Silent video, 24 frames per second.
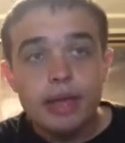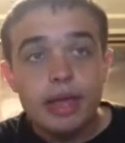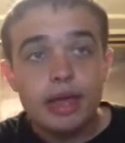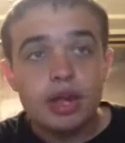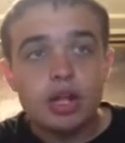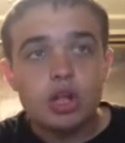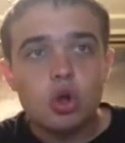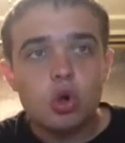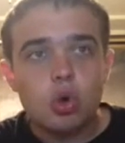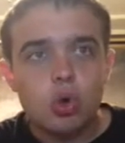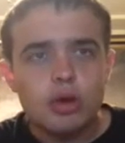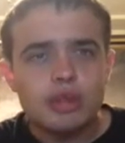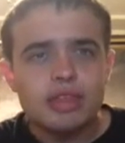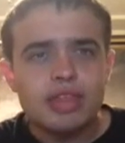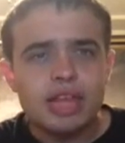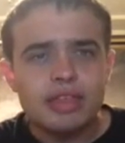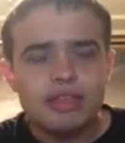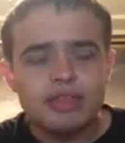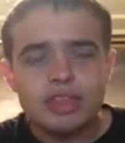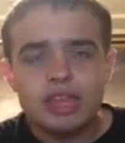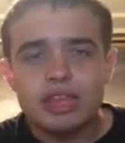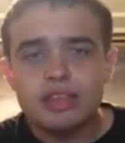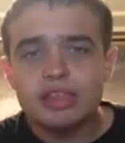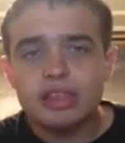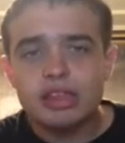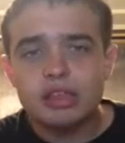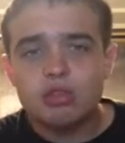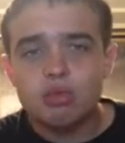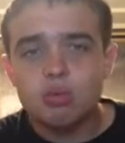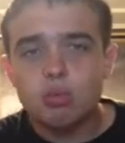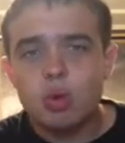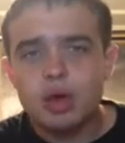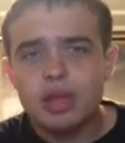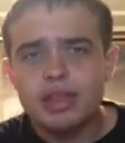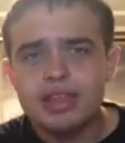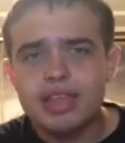And of course, I think this
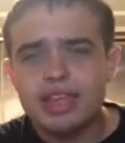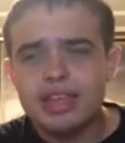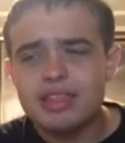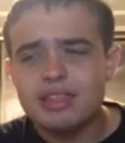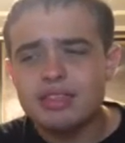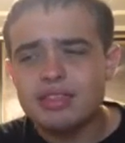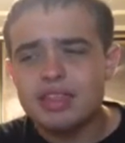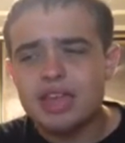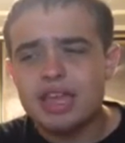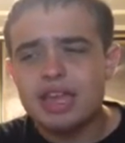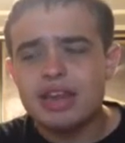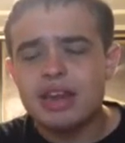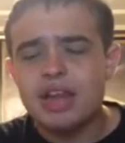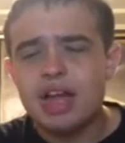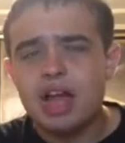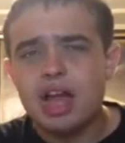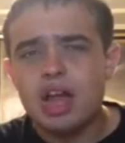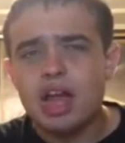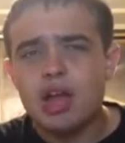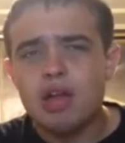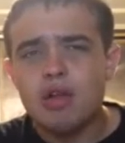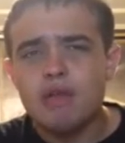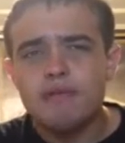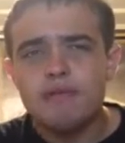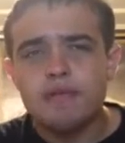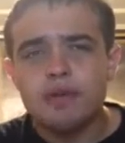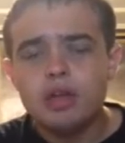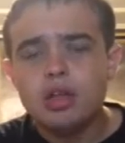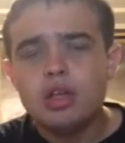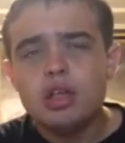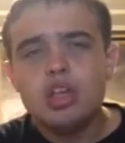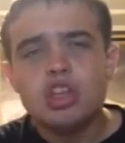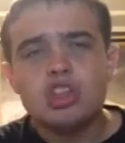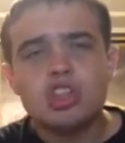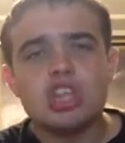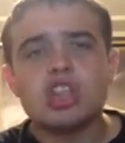was a thing of,
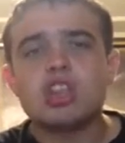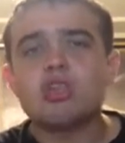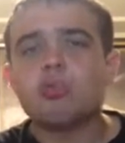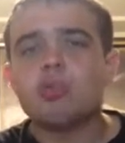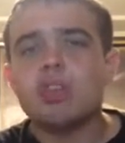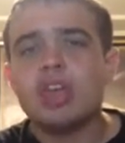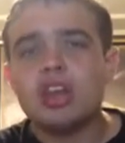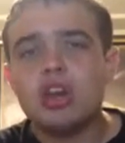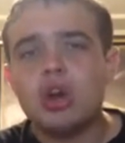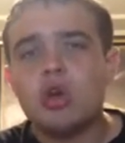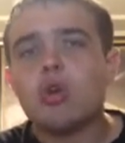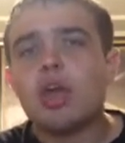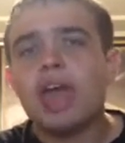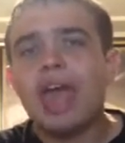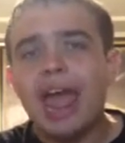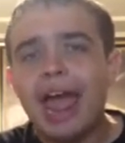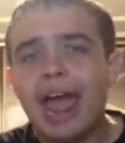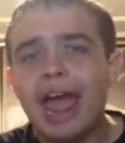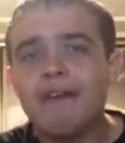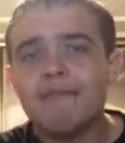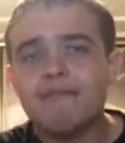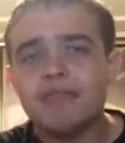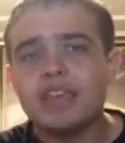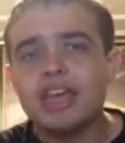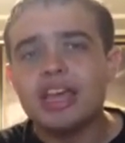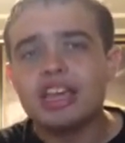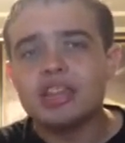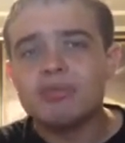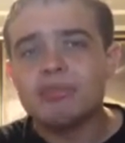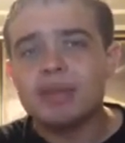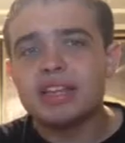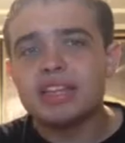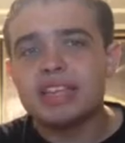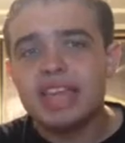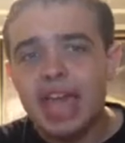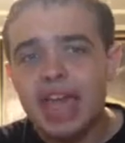since they don't have the
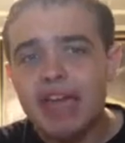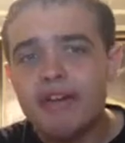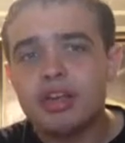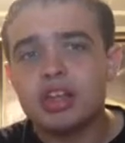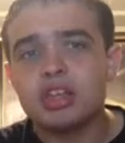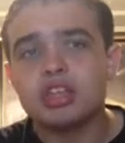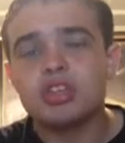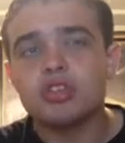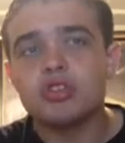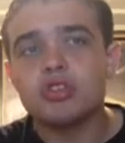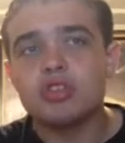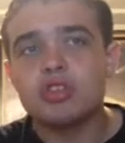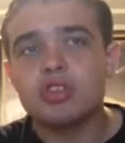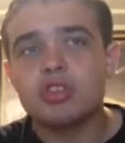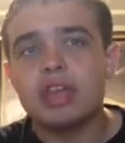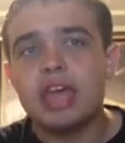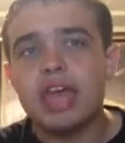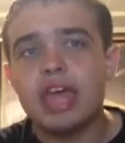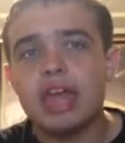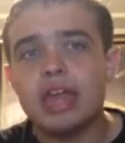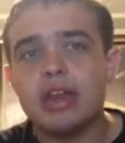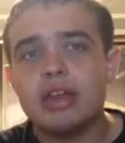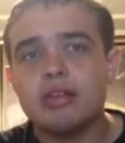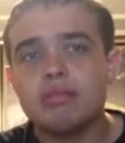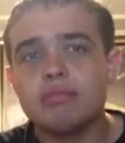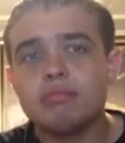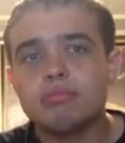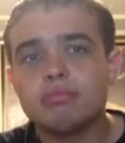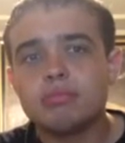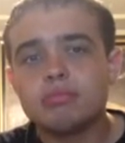X-Men characters, that,